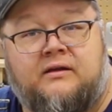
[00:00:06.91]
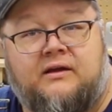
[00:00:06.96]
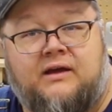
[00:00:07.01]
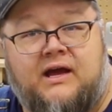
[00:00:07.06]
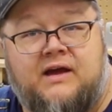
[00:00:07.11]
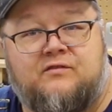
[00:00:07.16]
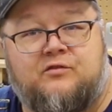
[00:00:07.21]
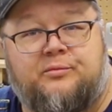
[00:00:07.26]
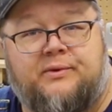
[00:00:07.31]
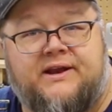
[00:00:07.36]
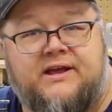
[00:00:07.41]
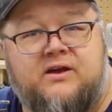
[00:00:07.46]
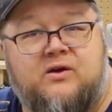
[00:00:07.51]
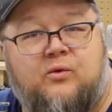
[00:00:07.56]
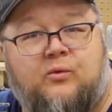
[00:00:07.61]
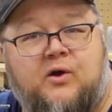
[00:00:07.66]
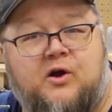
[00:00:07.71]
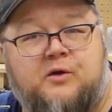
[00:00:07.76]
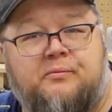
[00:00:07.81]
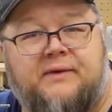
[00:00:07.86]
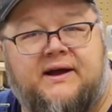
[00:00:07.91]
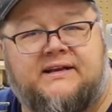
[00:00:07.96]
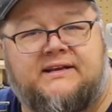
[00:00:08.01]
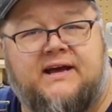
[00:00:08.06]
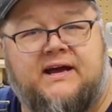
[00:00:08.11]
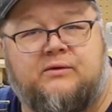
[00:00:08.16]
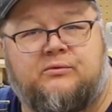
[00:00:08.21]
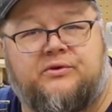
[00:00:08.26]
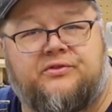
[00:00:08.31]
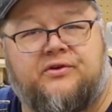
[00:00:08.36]
Hey everybody, welcome back to
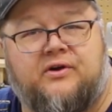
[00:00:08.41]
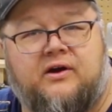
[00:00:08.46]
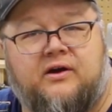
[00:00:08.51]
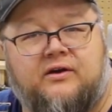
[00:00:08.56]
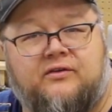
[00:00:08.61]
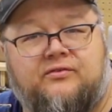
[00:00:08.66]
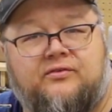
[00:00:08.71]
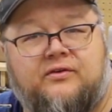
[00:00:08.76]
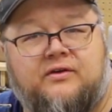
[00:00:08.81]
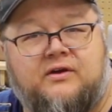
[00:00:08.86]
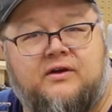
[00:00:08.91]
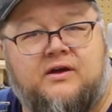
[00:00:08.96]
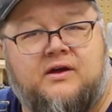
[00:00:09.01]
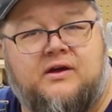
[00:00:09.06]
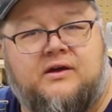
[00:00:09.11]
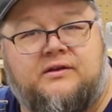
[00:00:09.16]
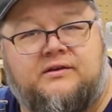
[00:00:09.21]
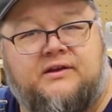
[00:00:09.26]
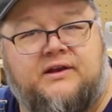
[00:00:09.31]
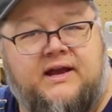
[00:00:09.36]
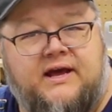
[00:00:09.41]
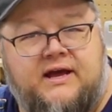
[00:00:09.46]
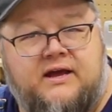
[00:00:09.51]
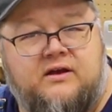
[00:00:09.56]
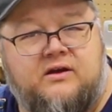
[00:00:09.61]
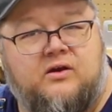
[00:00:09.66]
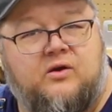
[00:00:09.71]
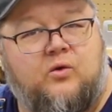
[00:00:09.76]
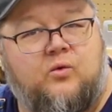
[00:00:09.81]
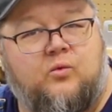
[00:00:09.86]
Hangin With Harv.
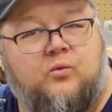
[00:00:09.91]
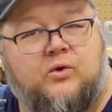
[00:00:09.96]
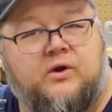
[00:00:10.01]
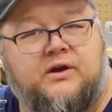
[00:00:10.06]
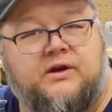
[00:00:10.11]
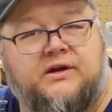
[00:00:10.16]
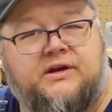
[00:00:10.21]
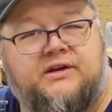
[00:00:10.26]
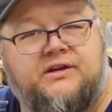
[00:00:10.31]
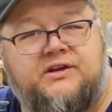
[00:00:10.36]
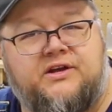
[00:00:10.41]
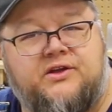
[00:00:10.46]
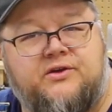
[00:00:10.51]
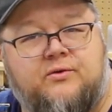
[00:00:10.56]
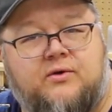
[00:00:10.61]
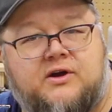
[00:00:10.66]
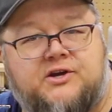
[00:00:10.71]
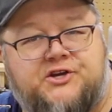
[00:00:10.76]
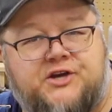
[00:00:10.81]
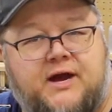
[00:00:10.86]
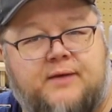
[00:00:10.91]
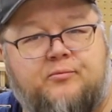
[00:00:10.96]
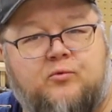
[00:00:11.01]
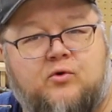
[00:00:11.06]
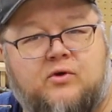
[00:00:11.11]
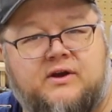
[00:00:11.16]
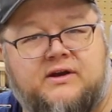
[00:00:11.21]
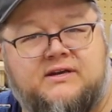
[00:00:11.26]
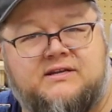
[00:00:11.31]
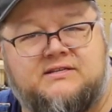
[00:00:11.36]
Today we're going to continue our shop
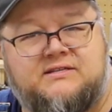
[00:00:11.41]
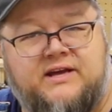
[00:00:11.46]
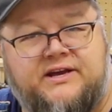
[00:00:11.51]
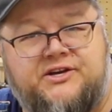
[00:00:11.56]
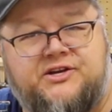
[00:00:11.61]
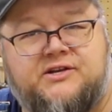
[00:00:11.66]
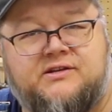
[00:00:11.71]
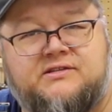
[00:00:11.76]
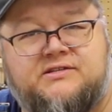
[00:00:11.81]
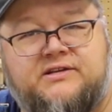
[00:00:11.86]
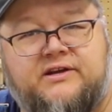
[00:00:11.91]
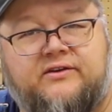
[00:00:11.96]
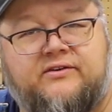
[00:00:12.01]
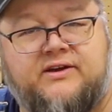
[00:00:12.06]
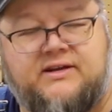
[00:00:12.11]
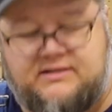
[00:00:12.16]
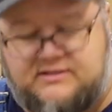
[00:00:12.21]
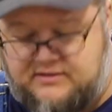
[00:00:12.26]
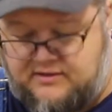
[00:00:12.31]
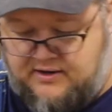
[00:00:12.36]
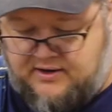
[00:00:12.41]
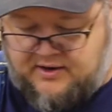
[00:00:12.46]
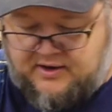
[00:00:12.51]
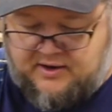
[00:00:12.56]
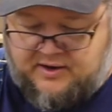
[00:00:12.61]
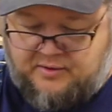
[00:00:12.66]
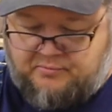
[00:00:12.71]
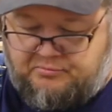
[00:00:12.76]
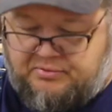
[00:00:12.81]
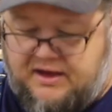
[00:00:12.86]
organization series
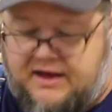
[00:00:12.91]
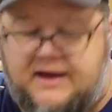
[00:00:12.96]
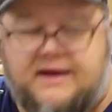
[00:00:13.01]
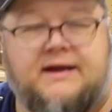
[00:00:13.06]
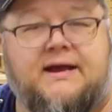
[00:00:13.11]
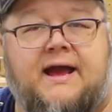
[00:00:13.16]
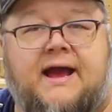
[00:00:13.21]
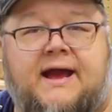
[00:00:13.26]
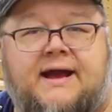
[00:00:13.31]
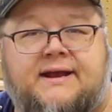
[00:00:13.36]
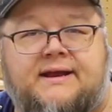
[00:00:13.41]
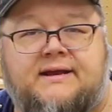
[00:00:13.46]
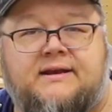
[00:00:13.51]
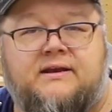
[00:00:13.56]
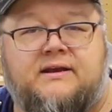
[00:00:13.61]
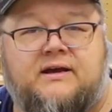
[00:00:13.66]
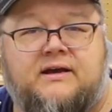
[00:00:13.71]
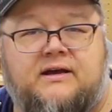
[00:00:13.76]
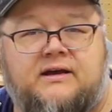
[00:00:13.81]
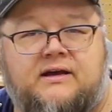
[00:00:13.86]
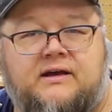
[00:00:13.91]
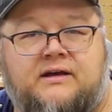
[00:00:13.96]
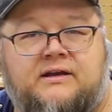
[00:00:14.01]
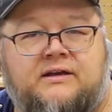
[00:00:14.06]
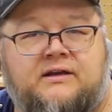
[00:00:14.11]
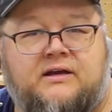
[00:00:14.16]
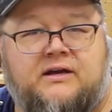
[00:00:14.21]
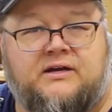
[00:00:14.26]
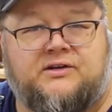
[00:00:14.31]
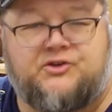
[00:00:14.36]
by adding
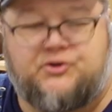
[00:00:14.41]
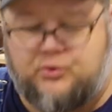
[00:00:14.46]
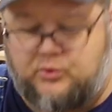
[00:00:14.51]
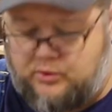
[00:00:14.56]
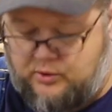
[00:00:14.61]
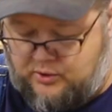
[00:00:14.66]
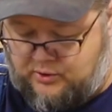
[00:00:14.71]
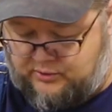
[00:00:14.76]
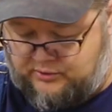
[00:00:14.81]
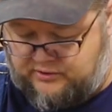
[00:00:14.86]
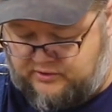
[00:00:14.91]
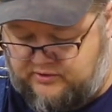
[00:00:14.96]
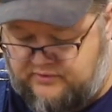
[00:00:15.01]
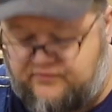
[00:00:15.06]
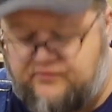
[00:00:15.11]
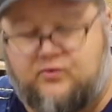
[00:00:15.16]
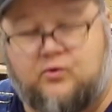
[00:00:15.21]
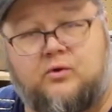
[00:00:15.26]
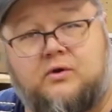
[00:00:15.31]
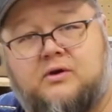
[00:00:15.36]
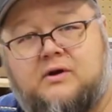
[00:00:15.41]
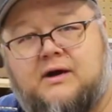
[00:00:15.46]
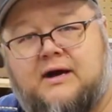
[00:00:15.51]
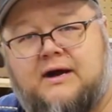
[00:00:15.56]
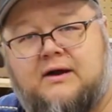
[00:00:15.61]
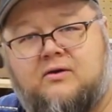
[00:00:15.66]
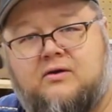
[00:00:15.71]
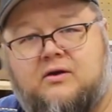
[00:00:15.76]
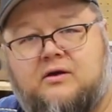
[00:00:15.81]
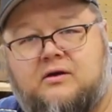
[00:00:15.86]
a tool holder for
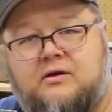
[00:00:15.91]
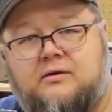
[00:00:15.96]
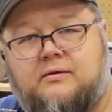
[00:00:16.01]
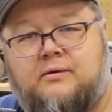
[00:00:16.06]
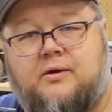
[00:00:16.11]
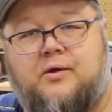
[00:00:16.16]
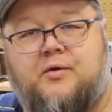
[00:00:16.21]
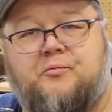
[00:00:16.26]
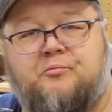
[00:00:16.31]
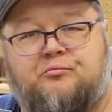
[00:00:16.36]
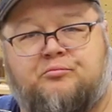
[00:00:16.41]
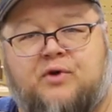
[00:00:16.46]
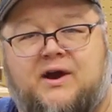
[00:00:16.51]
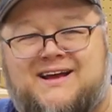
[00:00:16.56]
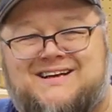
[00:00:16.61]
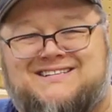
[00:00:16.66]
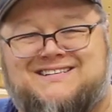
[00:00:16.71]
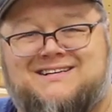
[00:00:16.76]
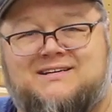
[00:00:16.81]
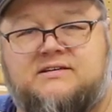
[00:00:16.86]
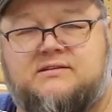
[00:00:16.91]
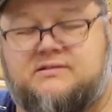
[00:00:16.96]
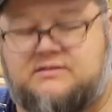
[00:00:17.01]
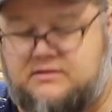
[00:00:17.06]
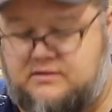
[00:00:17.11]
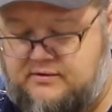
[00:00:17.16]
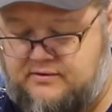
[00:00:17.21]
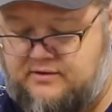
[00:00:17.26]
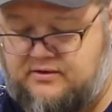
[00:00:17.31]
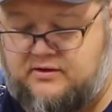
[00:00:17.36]
our braces.
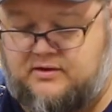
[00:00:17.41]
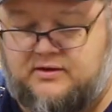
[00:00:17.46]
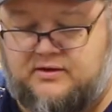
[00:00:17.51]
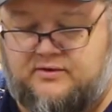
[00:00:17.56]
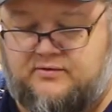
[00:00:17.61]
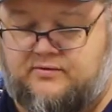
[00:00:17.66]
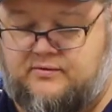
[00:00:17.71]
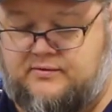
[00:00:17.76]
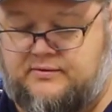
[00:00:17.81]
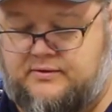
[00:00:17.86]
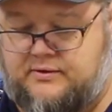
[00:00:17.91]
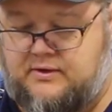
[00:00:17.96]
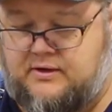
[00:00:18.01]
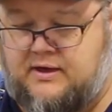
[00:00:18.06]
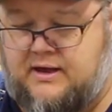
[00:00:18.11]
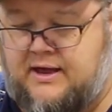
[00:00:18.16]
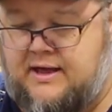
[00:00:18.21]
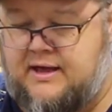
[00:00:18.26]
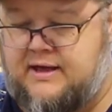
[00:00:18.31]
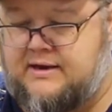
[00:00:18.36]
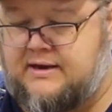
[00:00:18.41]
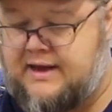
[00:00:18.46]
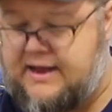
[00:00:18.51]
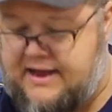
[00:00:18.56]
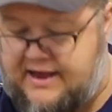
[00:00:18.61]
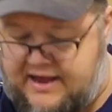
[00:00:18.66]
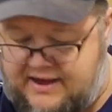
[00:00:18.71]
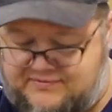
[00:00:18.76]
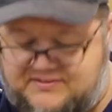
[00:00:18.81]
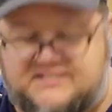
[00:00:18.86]
And I
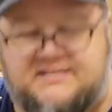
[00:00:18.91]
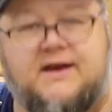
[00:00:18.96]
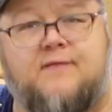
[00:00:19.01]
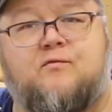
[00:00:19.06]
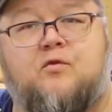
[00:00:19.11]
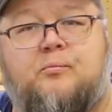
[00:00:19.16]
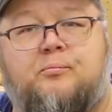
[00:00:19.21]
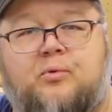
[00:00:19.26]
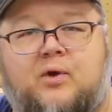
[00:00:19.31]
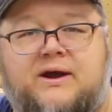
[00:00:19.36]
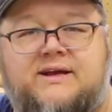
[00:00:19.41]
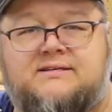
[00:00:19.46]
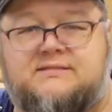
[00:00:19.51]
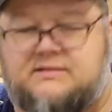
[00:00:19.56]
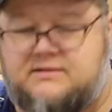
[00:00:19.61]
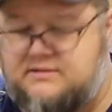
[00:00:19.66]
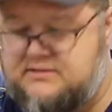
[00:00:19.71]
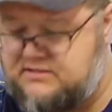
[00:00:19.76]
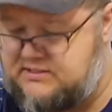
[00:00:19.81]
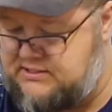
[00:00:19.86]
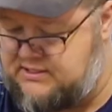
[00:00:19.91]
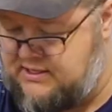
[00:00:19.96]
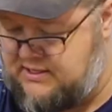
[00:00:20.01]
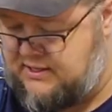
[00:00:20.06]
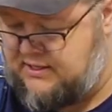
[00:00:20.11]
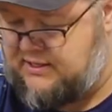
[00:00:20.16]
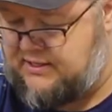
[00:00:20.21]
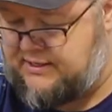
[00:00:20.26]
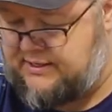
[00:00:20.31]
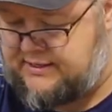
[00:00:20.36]
have several braces.
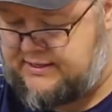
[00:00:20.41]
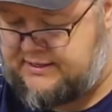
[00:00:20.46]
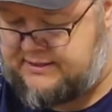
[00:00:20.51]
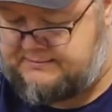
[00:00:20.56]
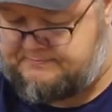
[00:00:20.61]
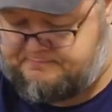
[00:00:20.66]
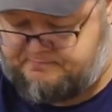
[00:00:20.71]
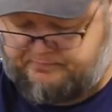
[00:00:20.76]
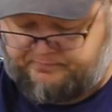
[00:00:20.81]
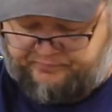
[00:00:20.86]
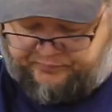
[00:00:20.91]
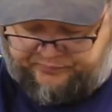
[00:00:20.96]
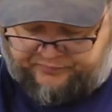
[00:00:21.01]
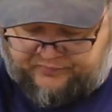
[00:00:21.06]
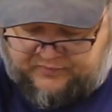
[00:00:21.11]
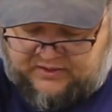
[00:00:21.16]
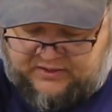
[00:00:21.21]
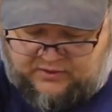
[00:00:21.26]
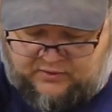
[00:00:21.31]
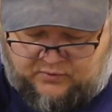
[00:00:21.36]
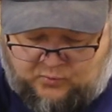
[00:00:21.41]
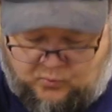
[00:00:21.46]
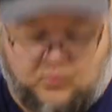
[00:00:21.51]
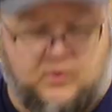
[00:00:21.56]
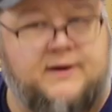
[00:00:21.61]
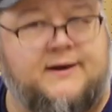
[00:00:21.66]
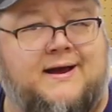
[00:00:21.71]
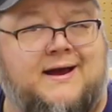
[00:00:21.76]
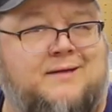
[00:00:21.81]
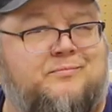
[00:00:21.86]
One
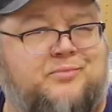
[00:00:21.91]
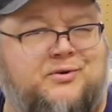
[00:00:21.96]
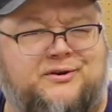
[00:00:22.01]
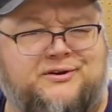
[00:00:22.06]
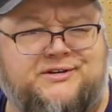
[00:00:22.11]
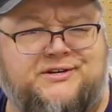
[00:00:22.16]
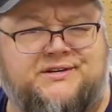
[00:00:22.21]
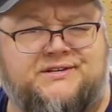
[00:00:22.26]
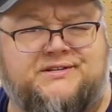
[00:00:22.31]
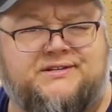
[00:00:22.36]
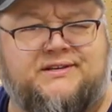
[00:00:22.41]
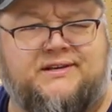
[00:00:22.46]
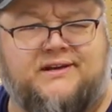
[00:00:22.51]
I purchased